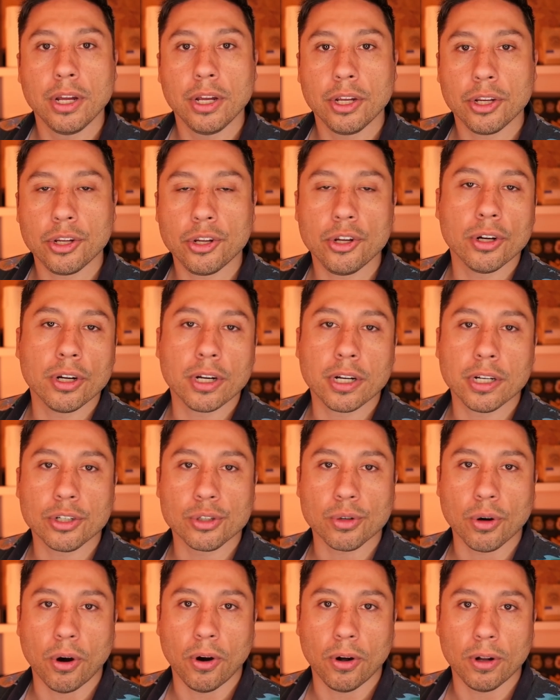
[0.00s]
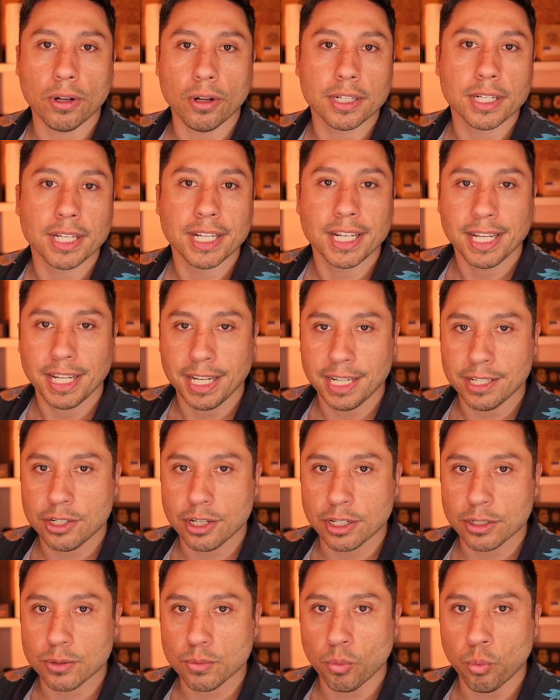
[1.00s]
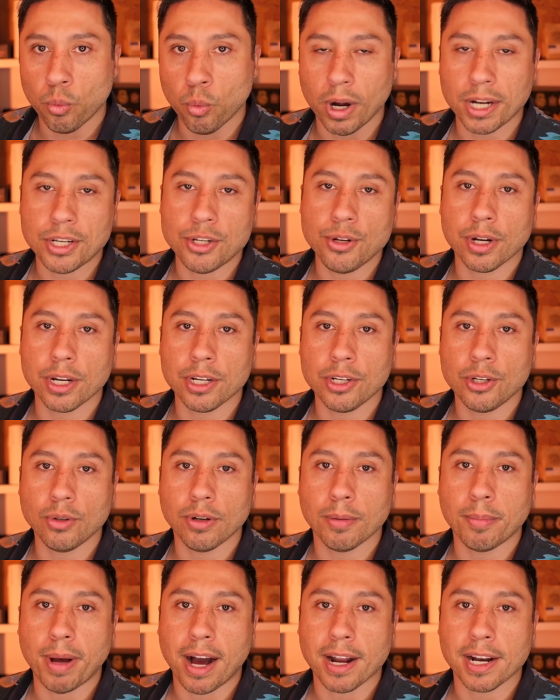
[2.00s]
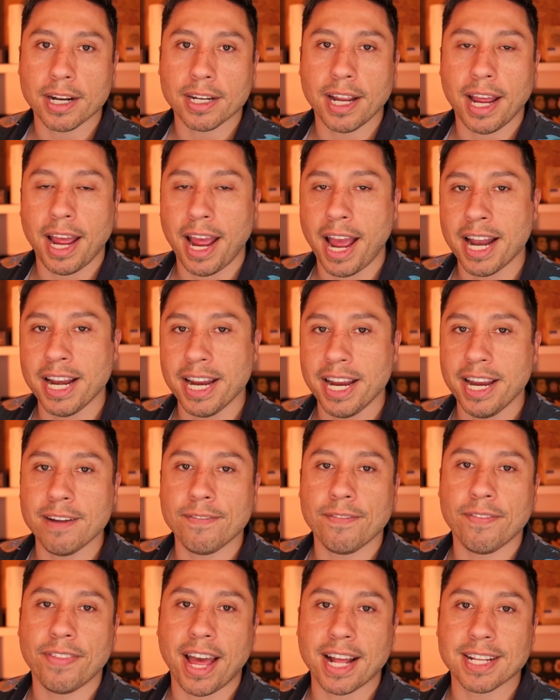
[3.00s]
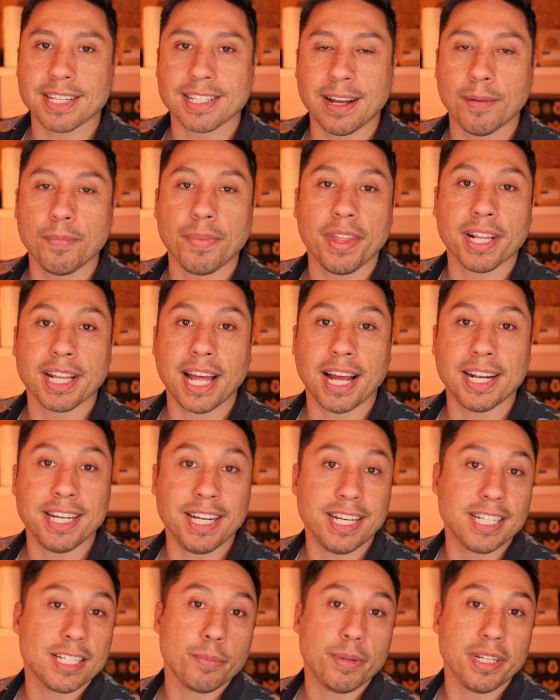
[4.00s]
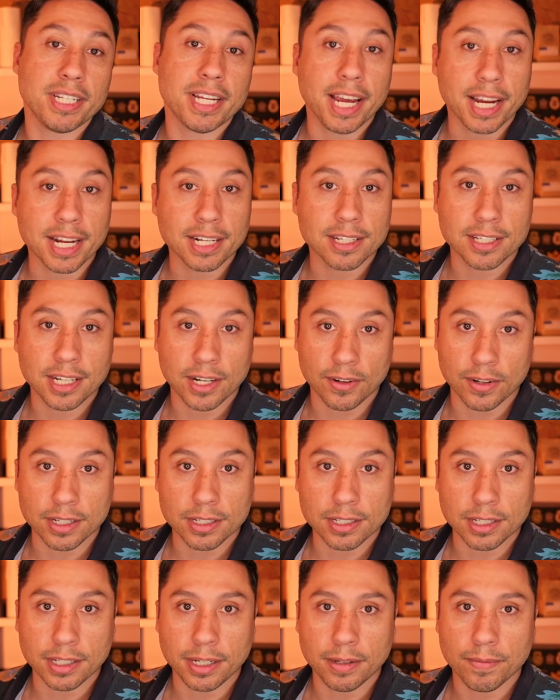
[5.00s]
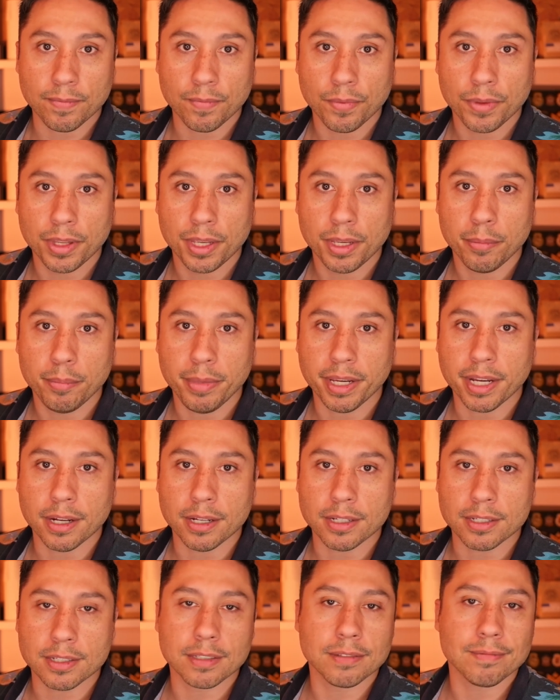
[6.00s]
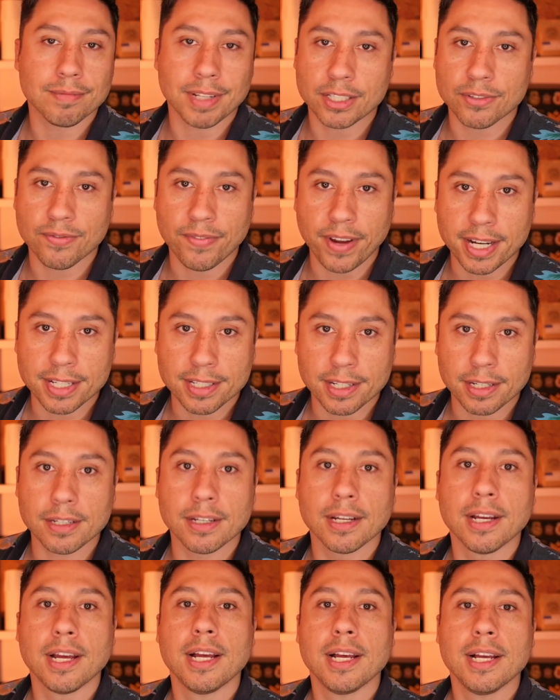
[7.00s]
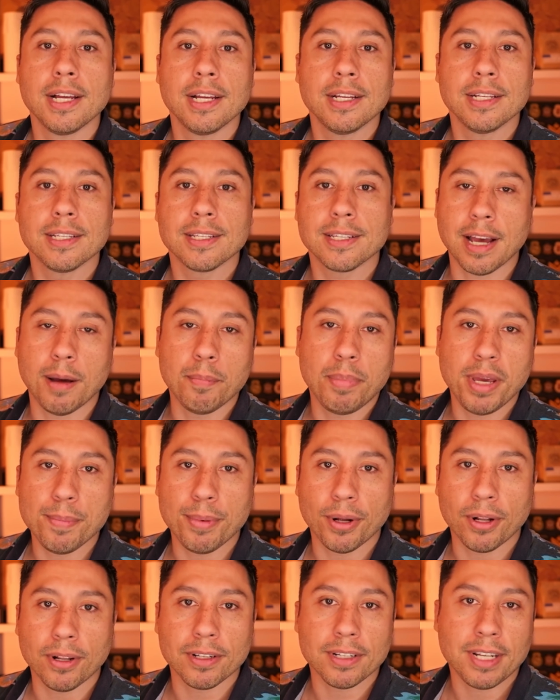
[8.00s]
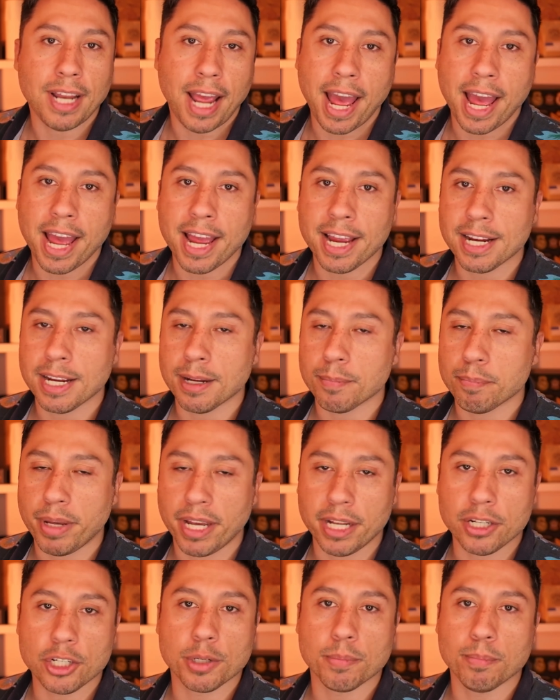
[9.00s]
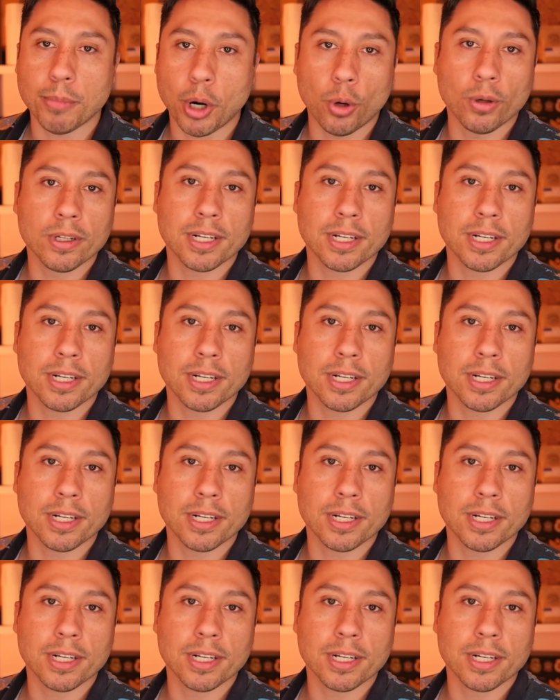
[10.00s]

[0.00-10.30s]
Your control is just what you can do about it, and if that's something that needs to be taken seriously. Because, let's face it, Some people nag, bitch, moan,